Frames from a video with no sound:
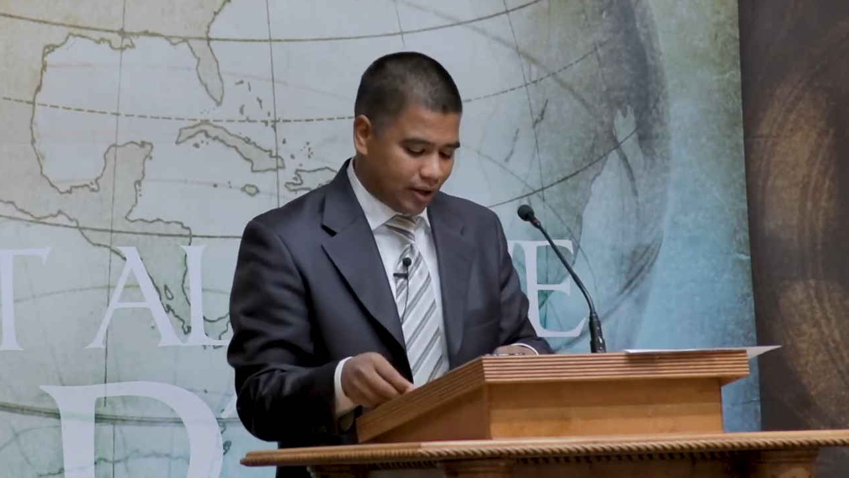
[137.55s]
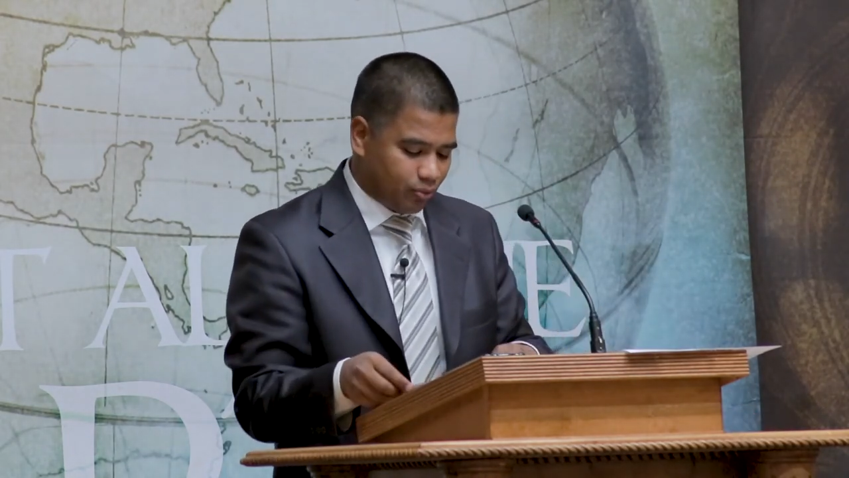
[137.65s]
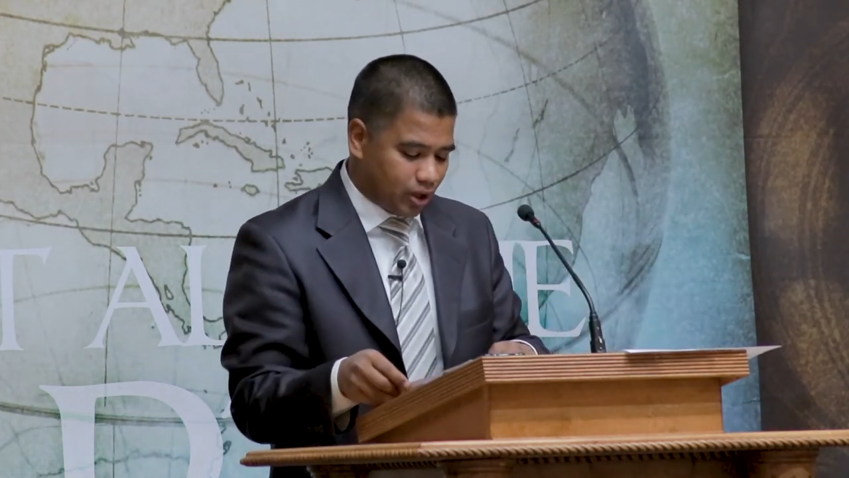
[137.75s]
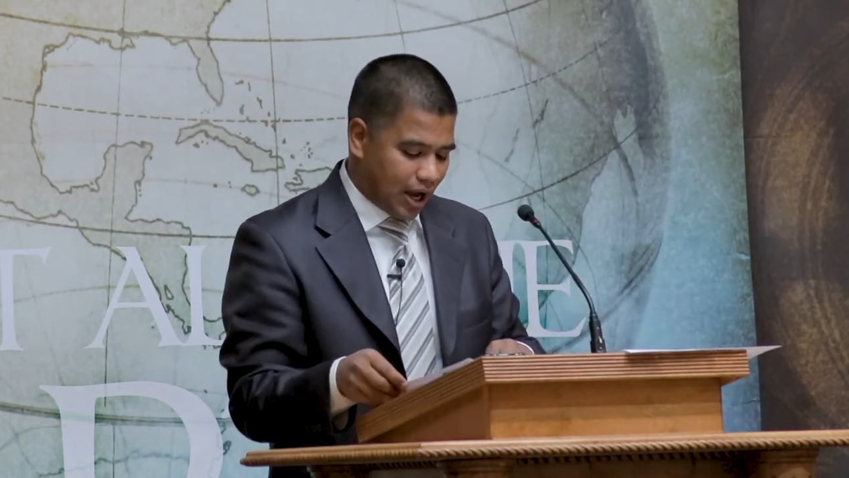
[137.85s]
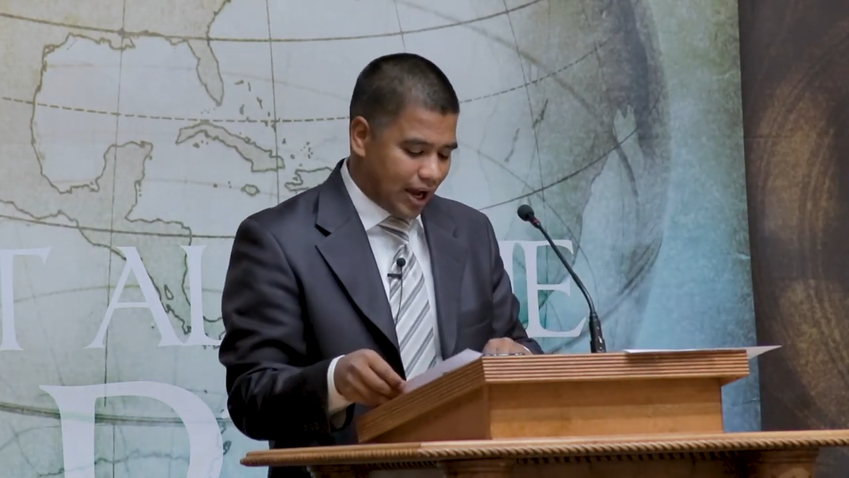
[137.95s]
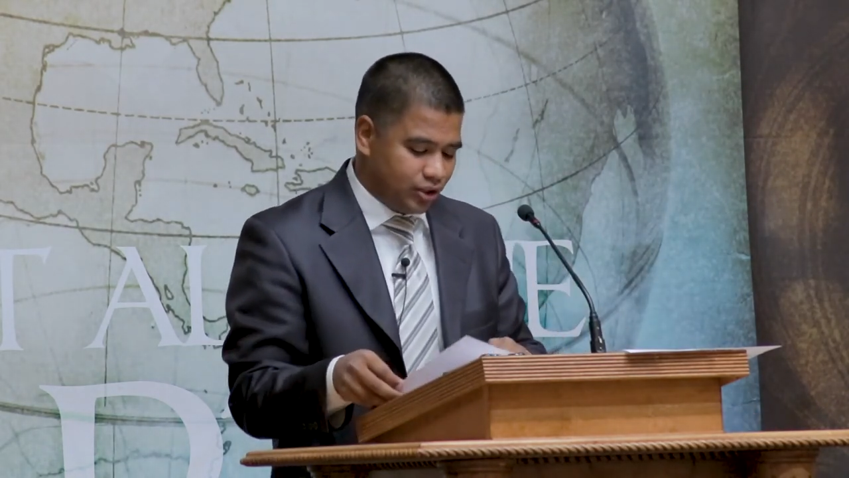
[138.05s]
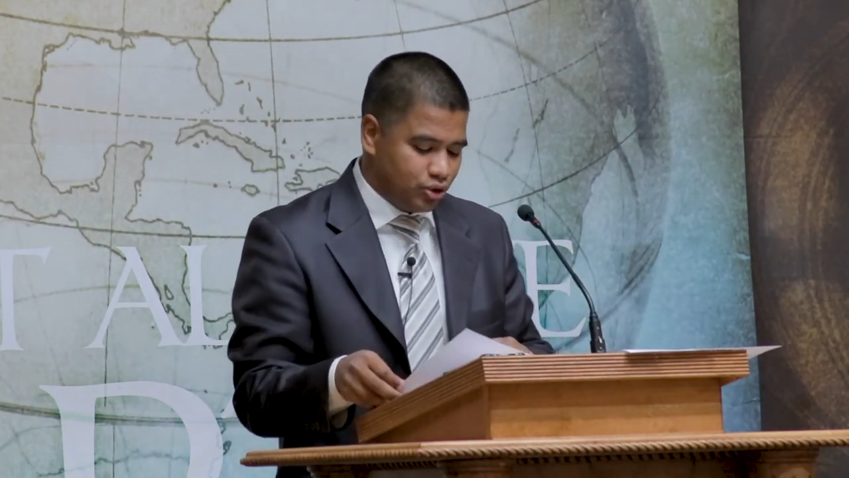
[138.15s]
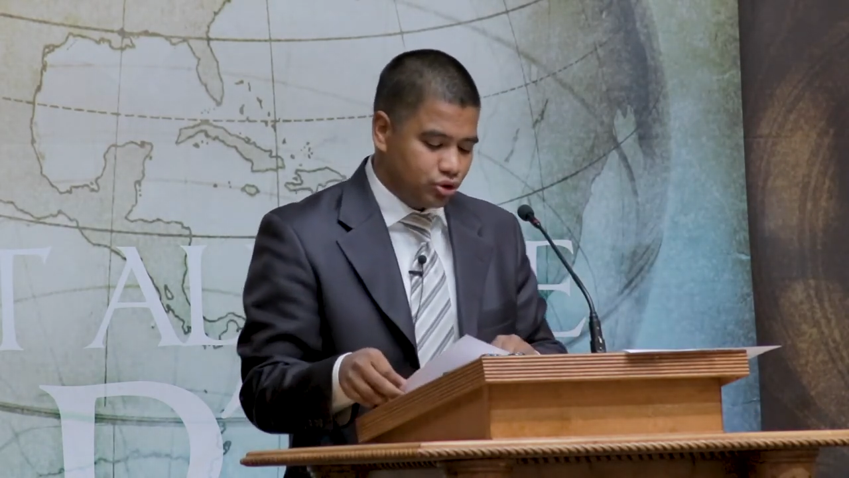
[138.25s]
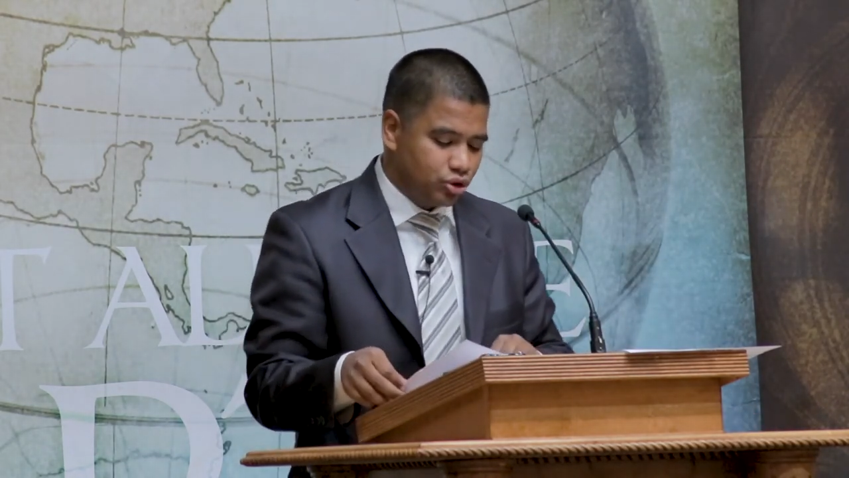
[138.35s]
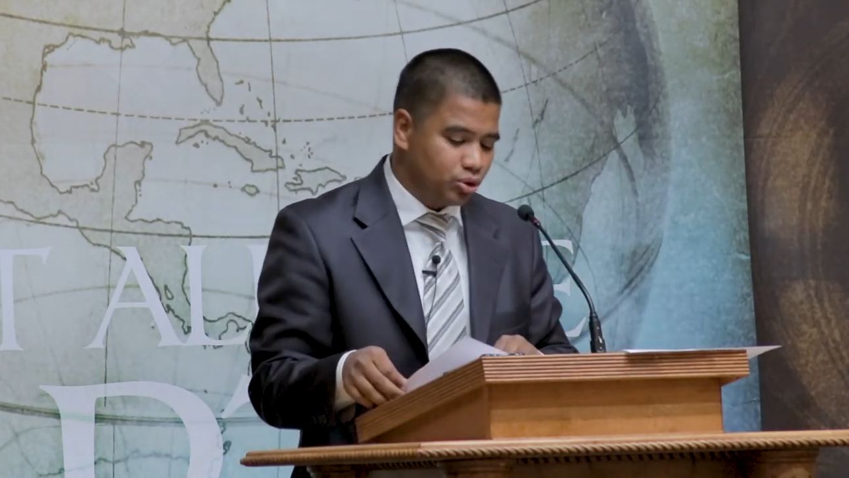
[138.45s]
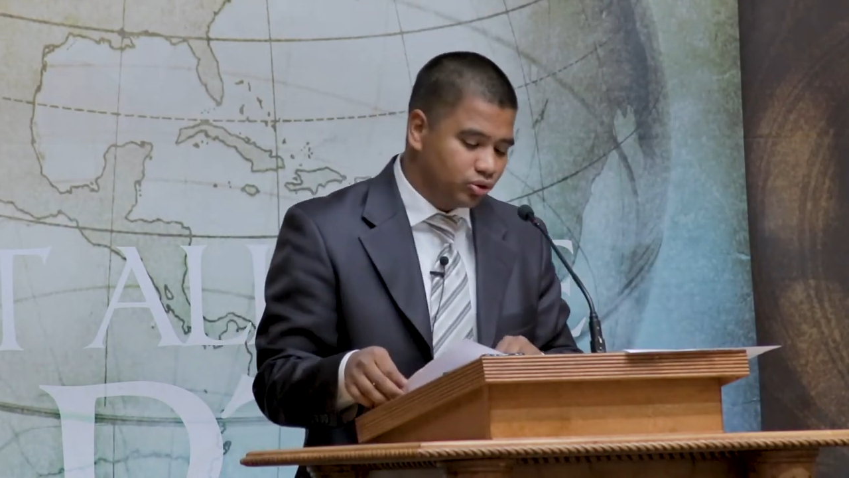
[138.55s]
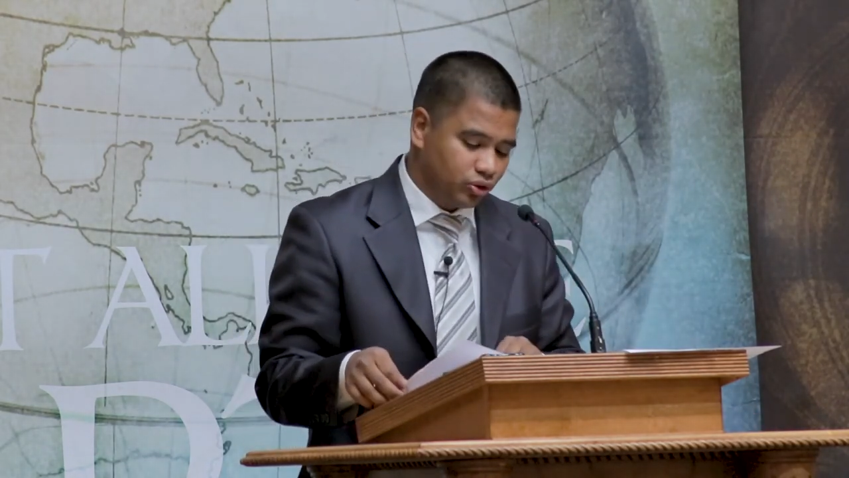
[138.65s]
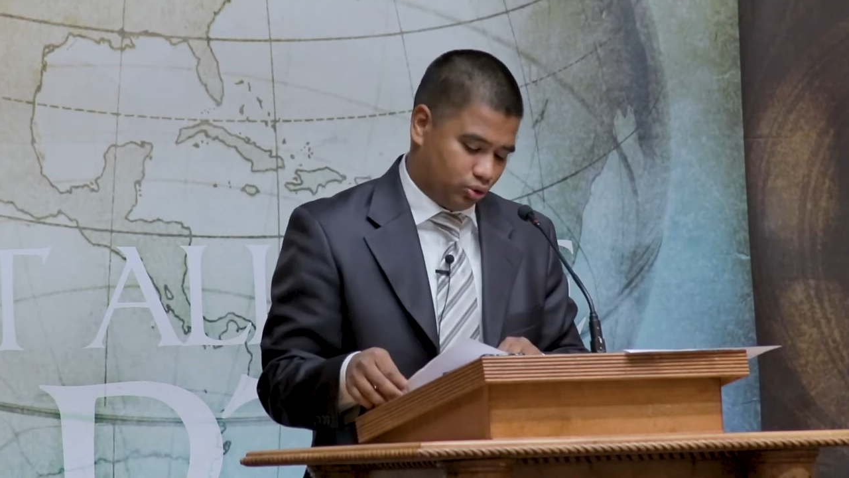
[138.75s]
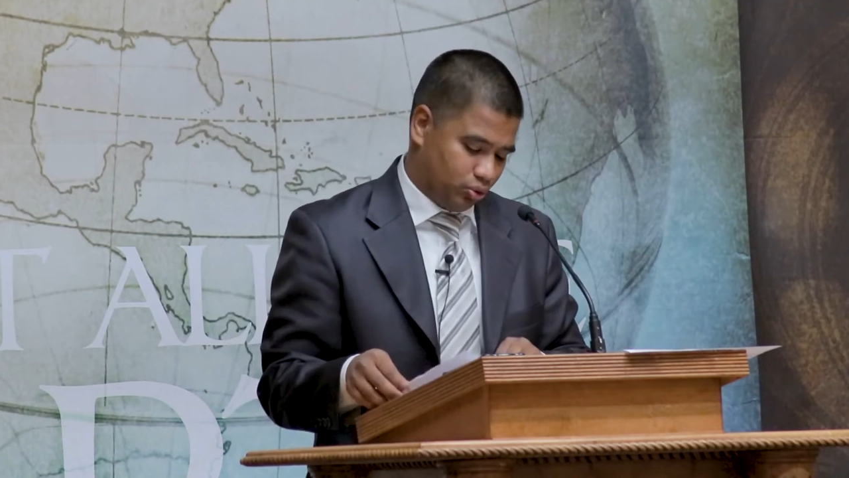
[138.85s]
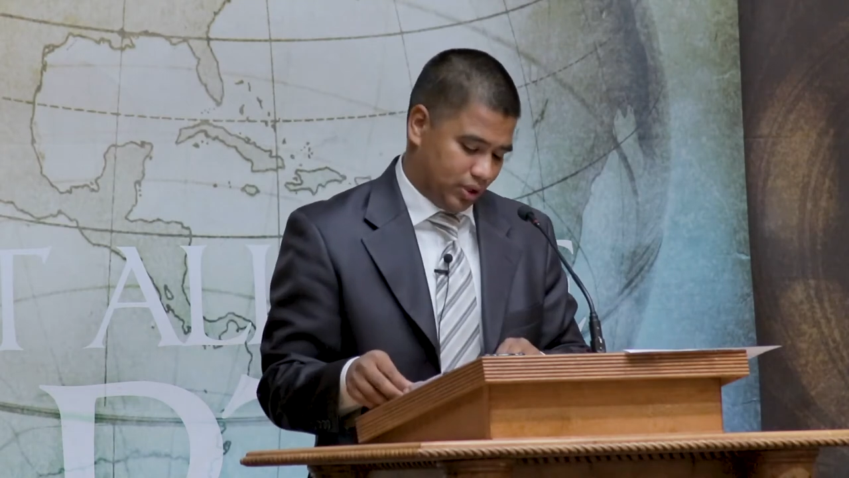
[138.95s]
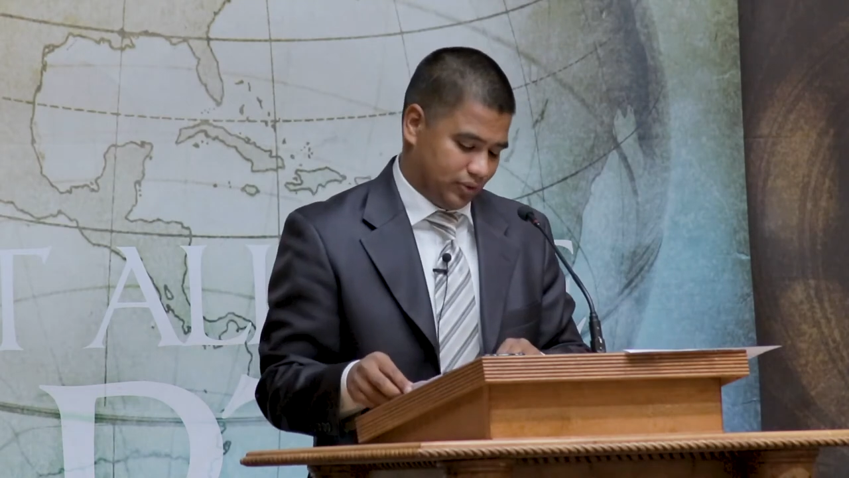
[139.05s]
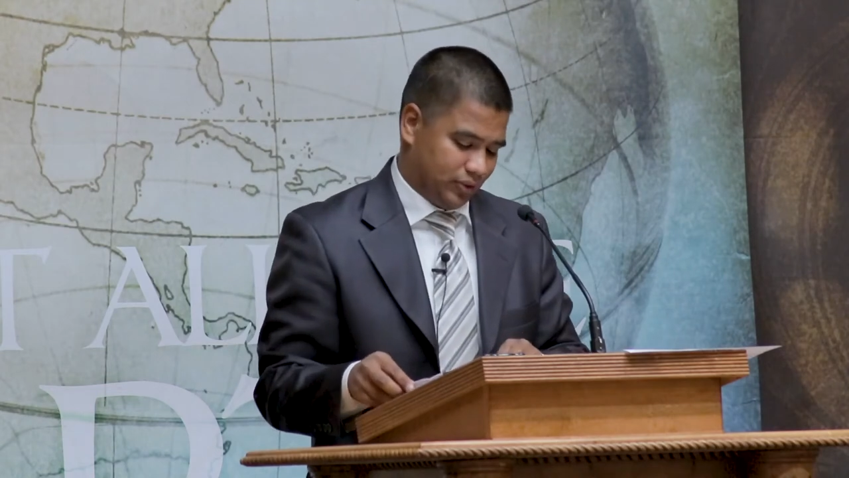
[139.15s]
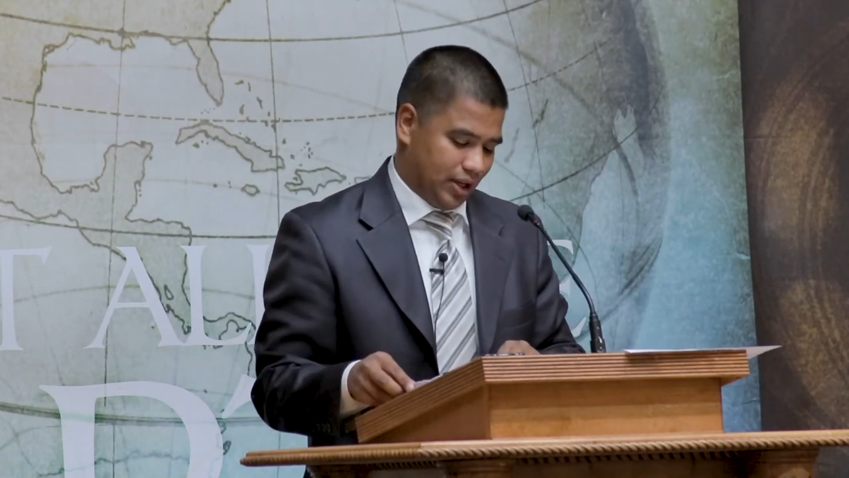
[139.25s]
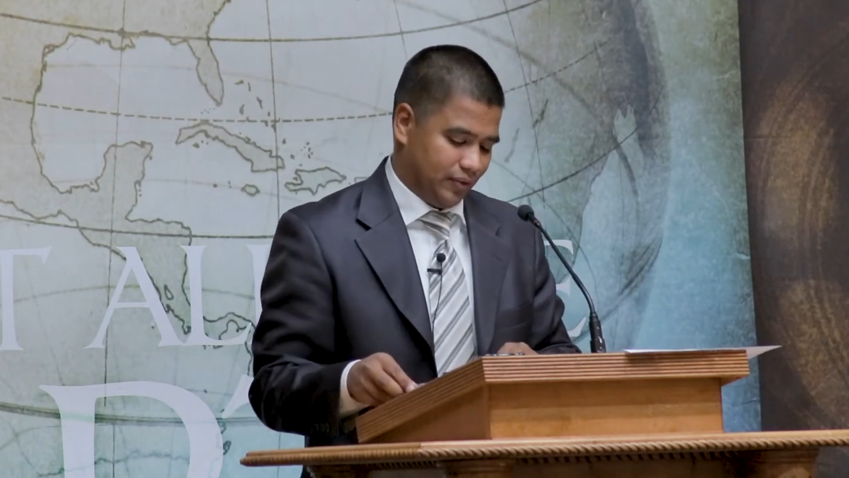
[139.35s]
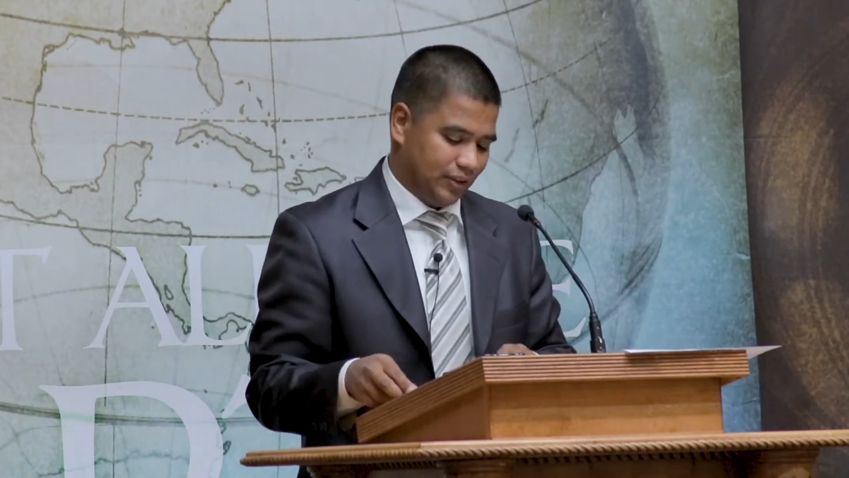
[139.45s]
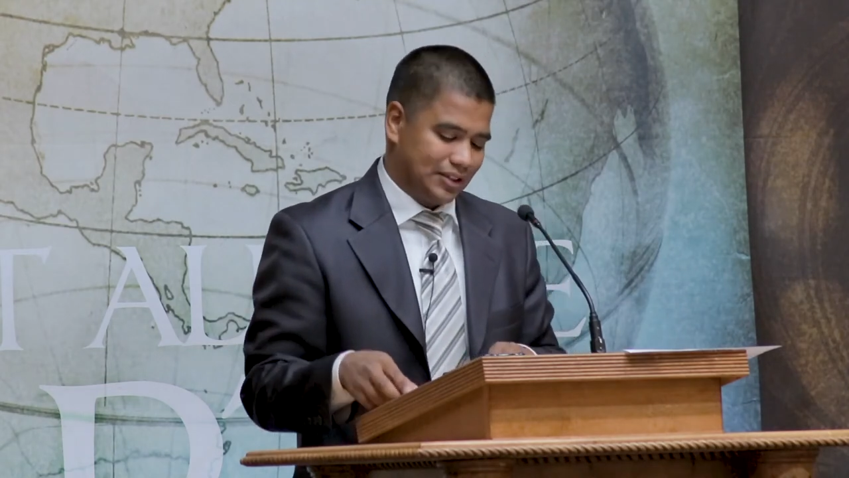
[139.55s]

that God chooses who gets saved.